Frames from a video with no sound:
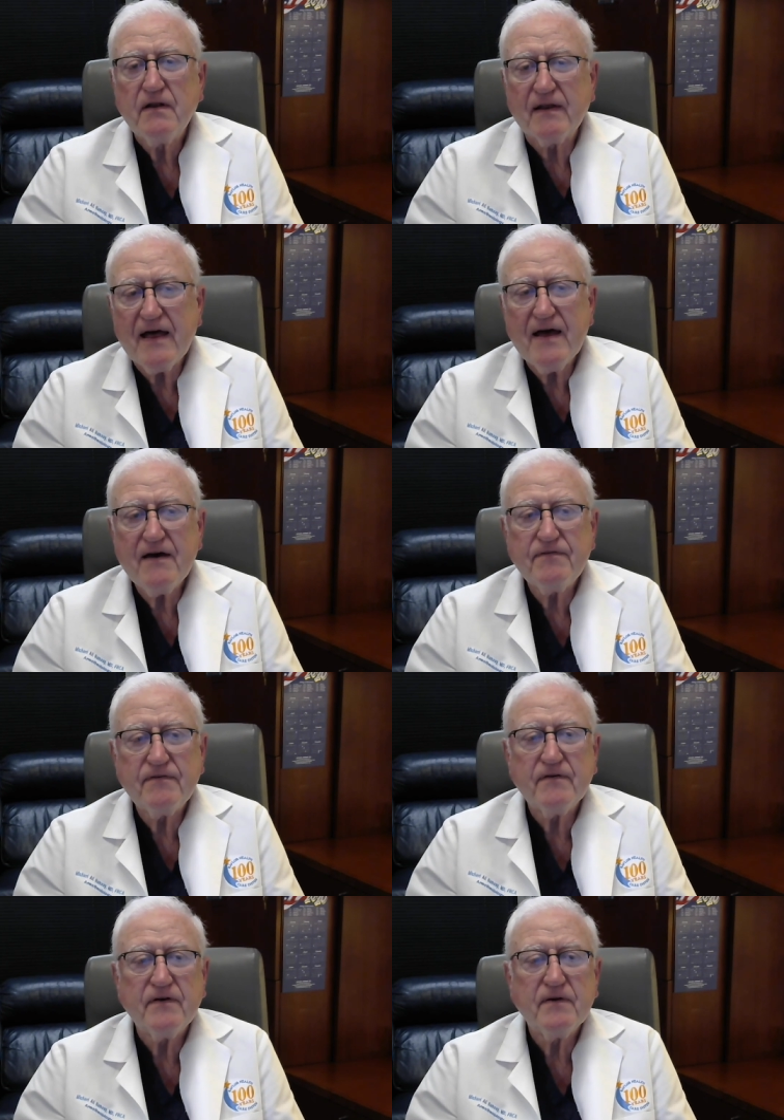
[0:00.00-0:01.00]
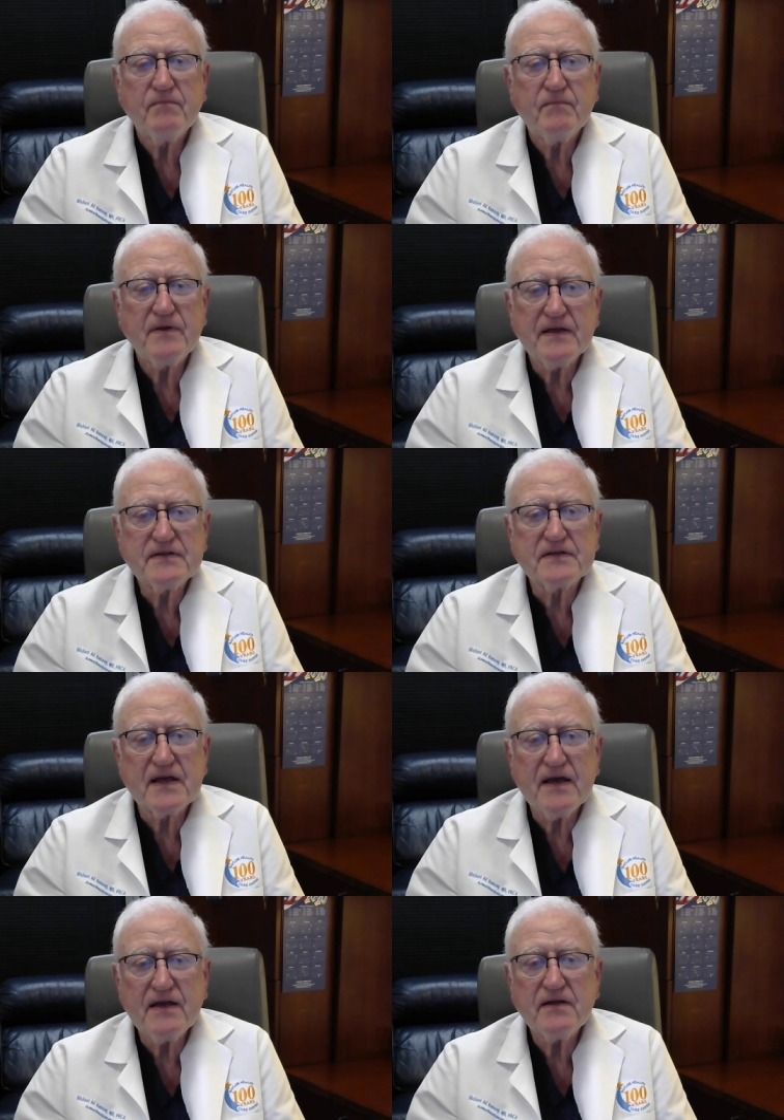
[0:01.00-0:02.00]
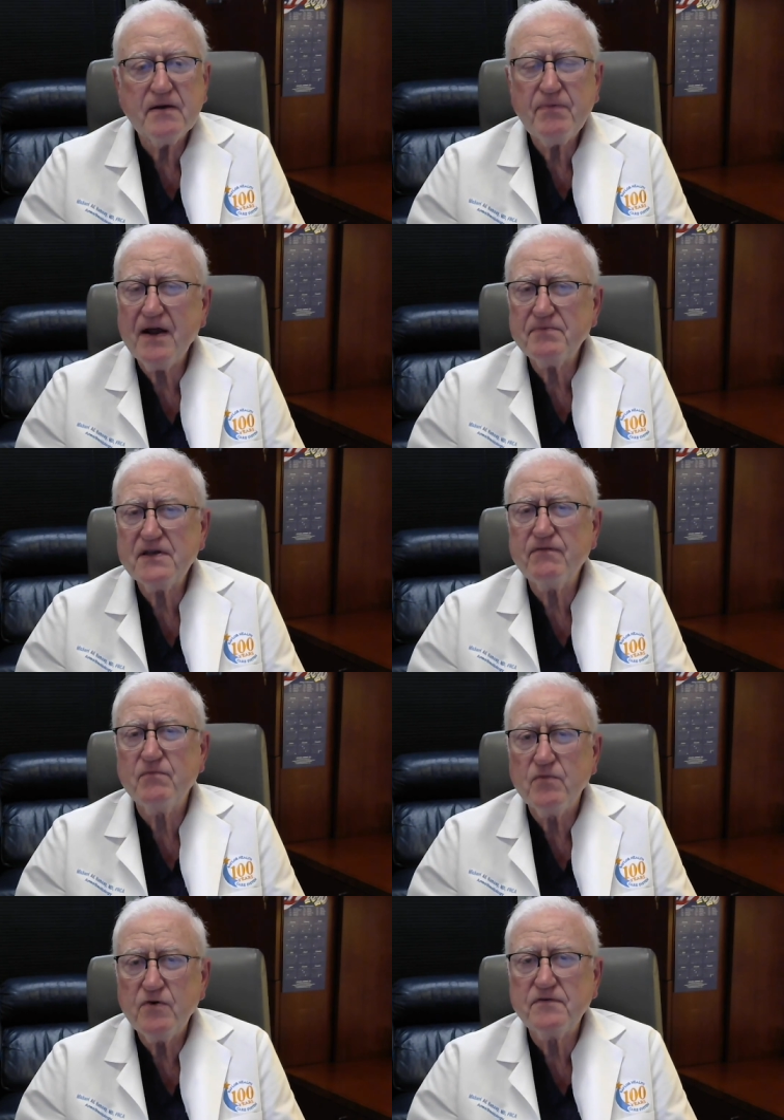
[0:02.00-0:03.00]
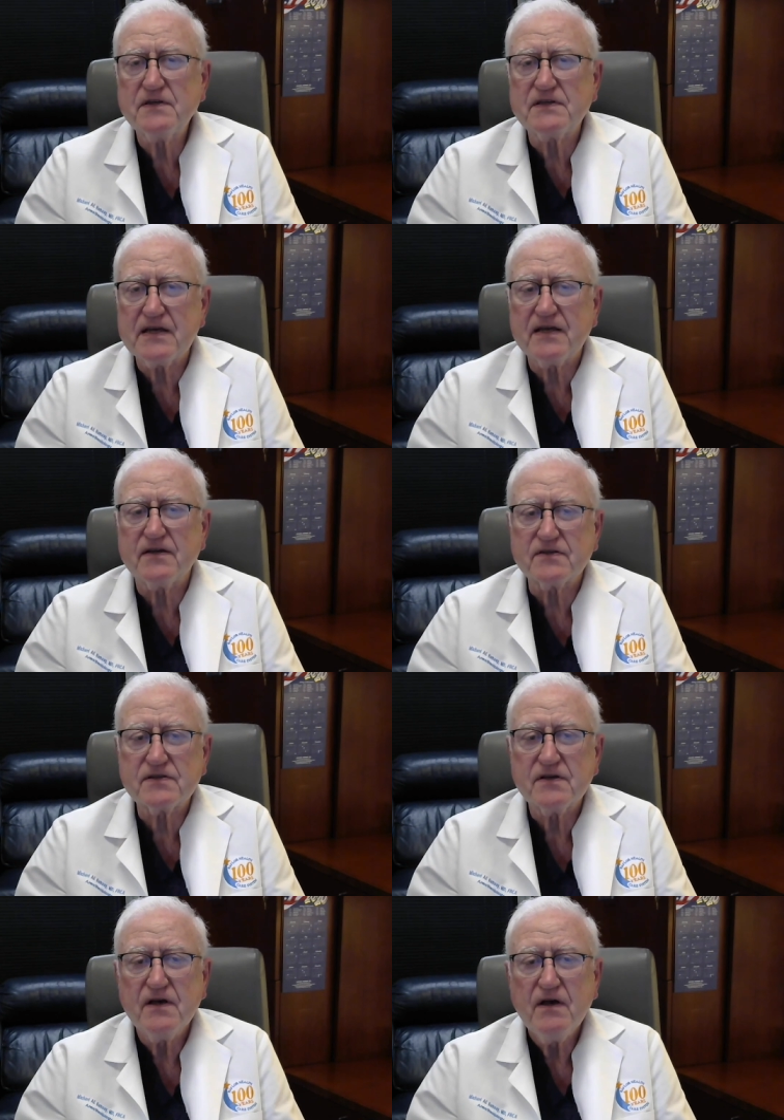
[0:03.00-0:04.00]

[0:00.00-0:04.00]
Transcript: laugh, be entertained, and perhaps even moved to tears,